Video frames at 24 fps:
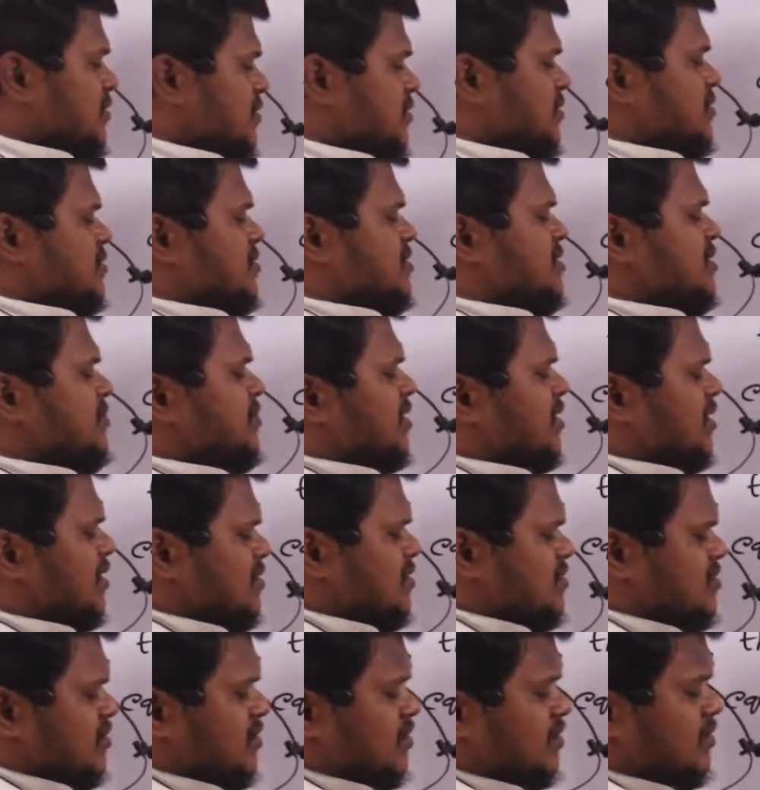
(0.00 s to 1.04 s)
Sima,
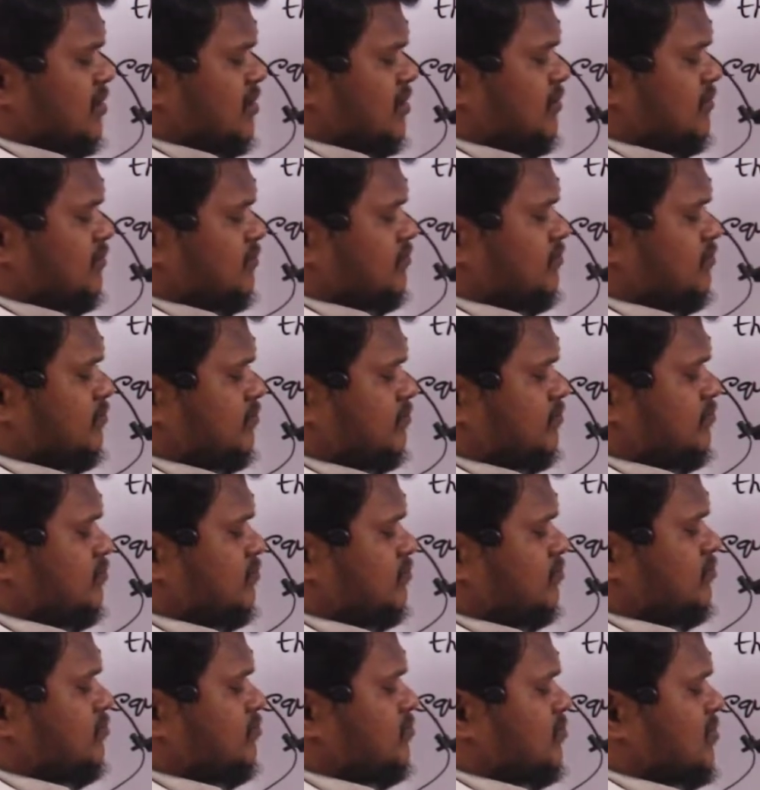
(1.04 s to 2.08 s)
consider
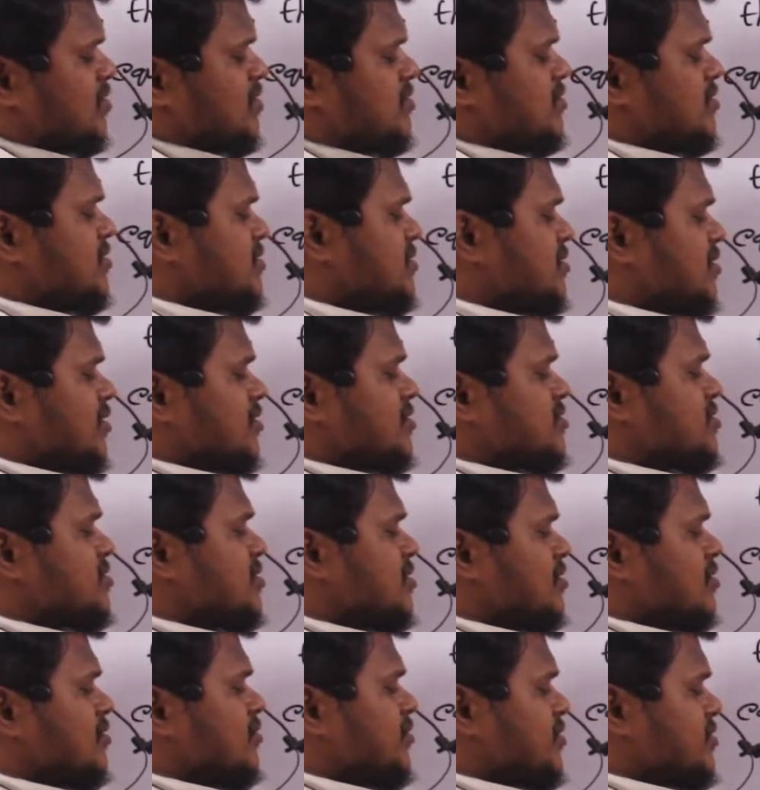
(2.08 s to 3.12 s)
this is an
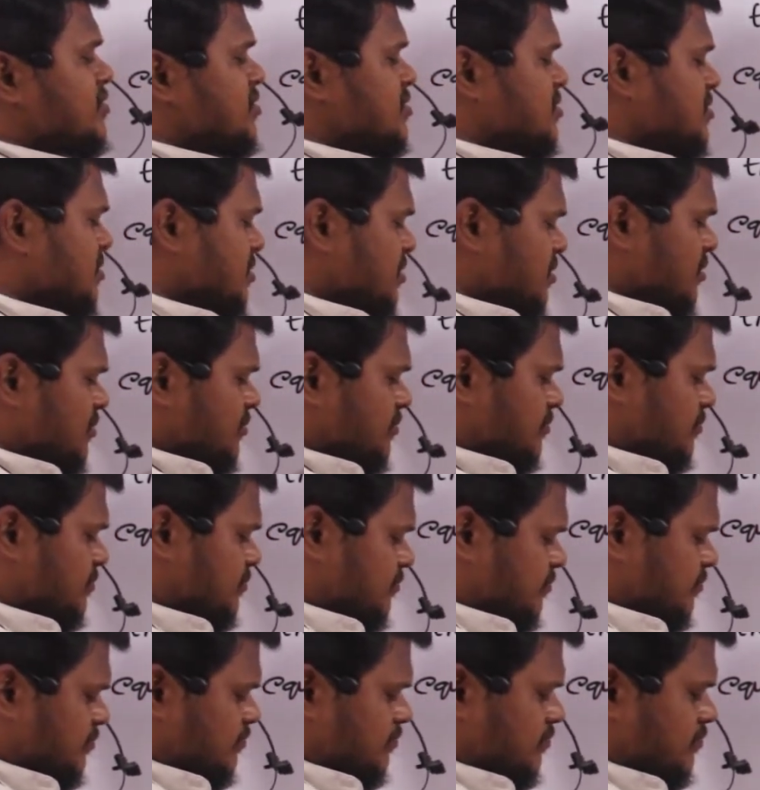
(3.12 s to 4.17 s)
external resistor.
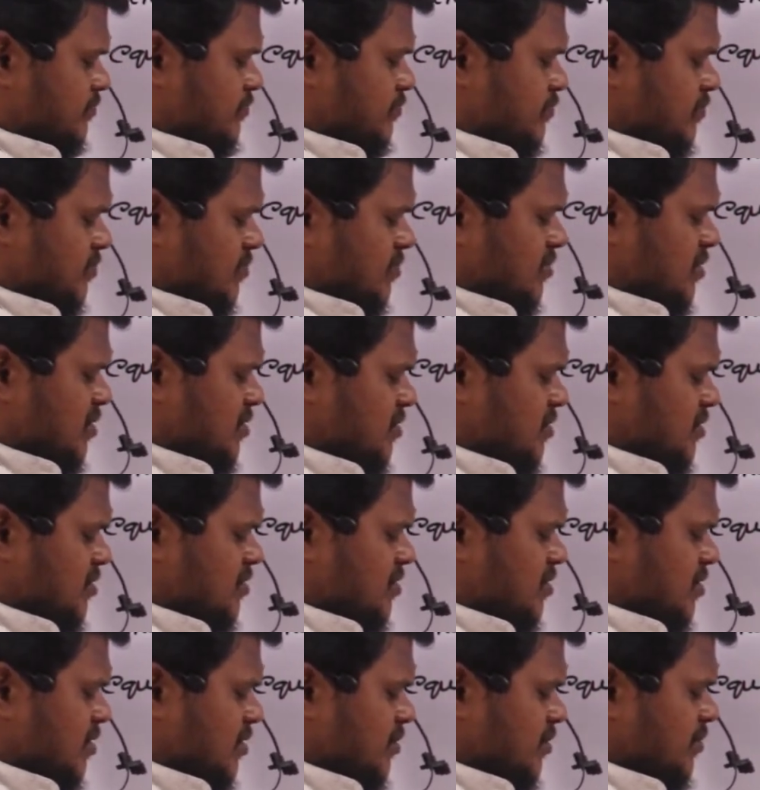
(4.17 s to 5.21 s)
This
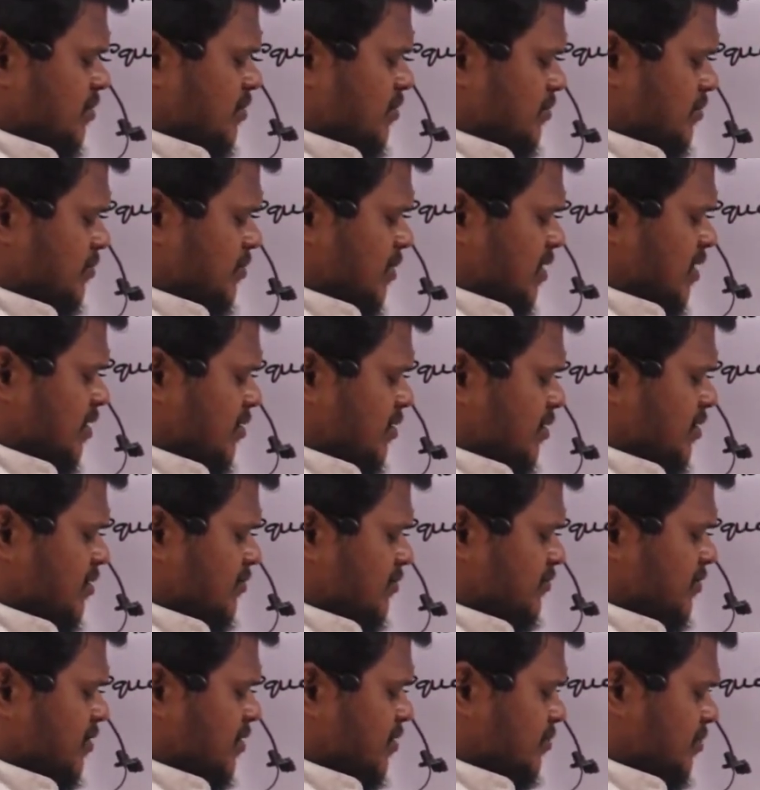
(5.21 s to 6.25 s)
is a battery
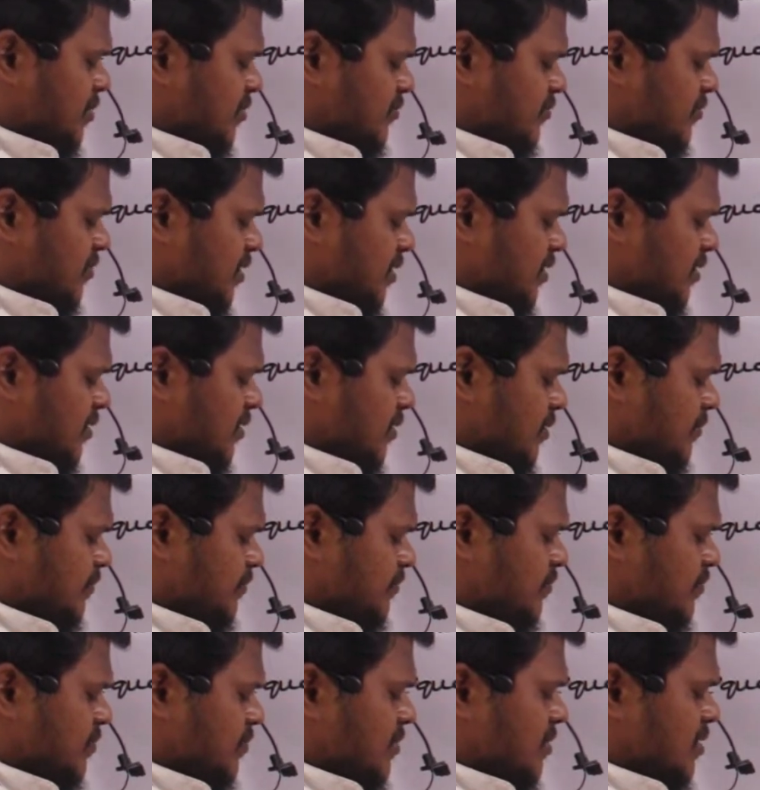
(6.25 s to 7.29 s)
of EMF E.
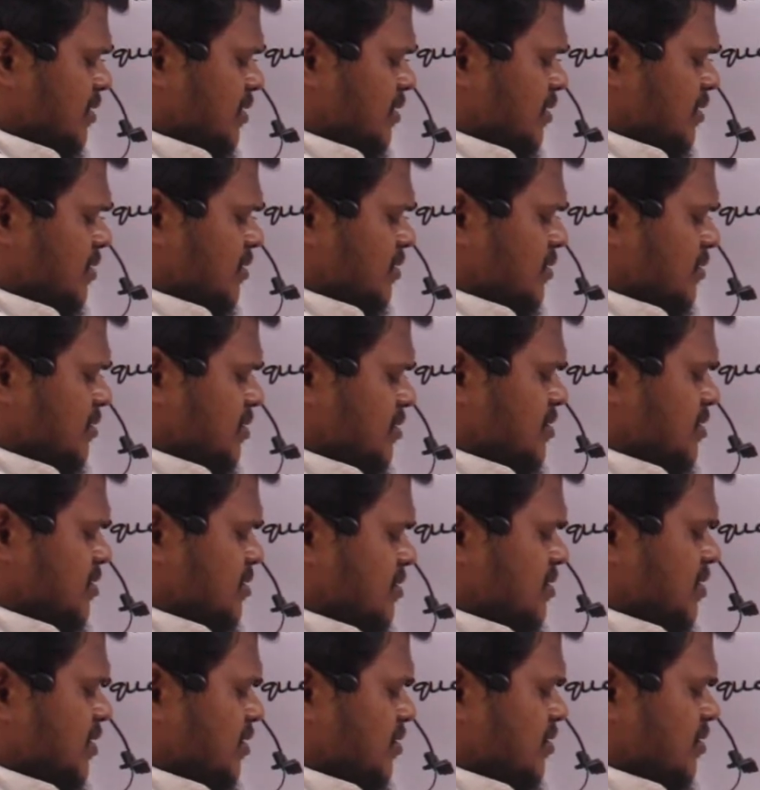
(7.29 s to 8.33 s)
This is
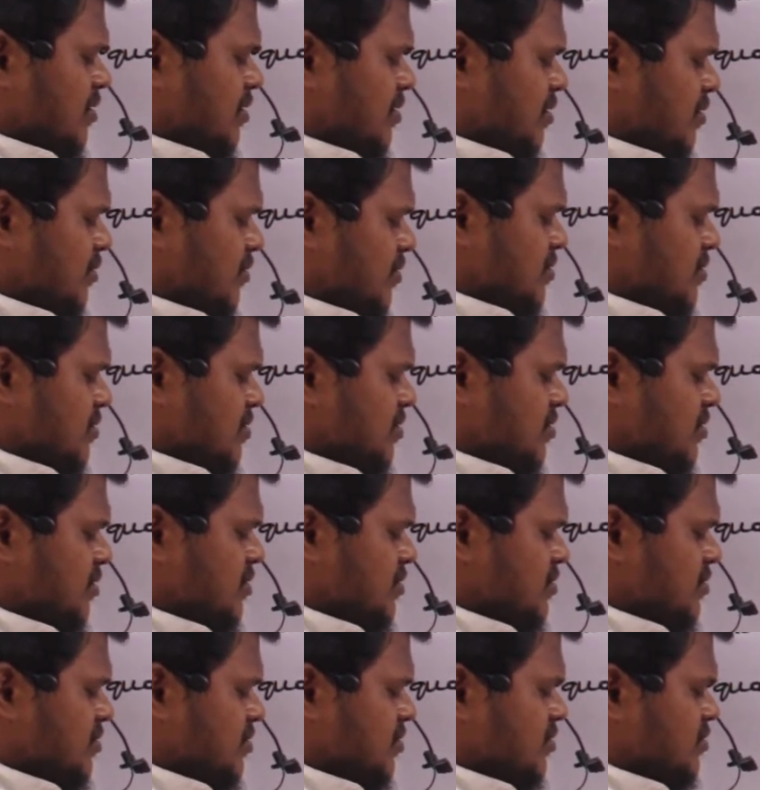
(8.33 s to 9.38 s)
the internal
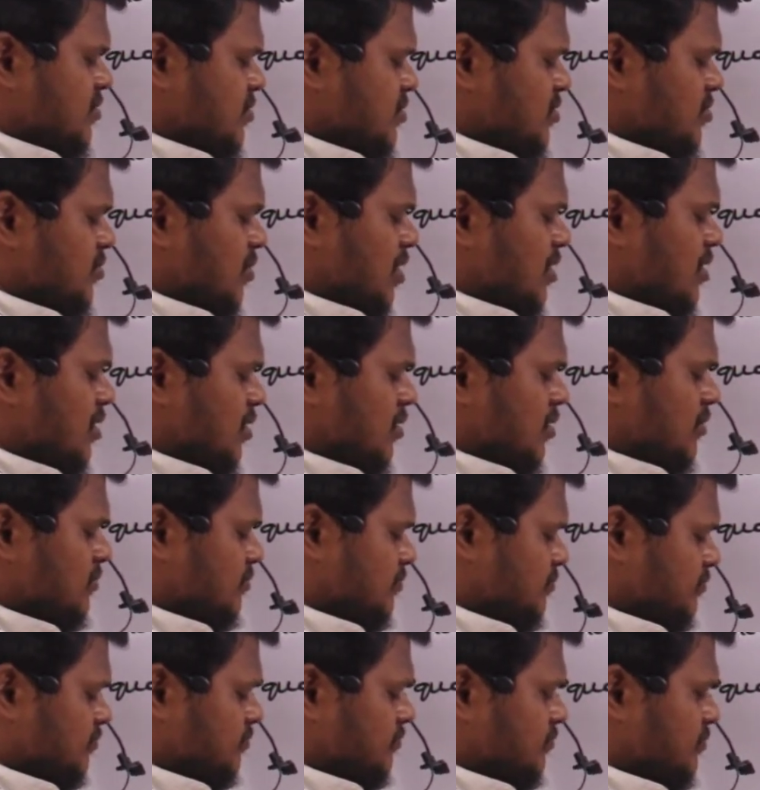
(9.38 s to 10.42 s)
resistance, small r.
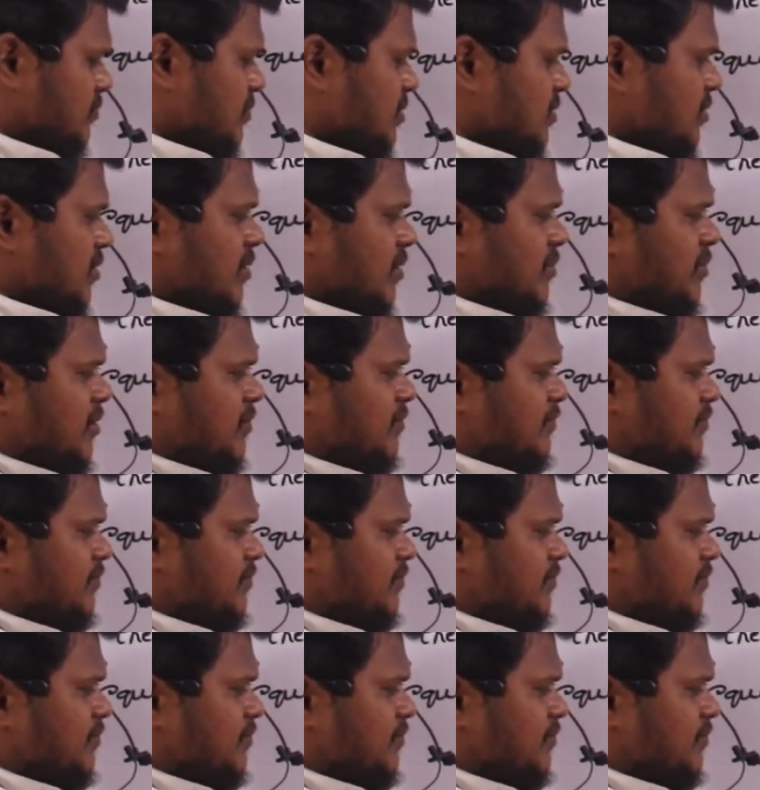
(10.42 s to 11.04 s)
Okay, ma?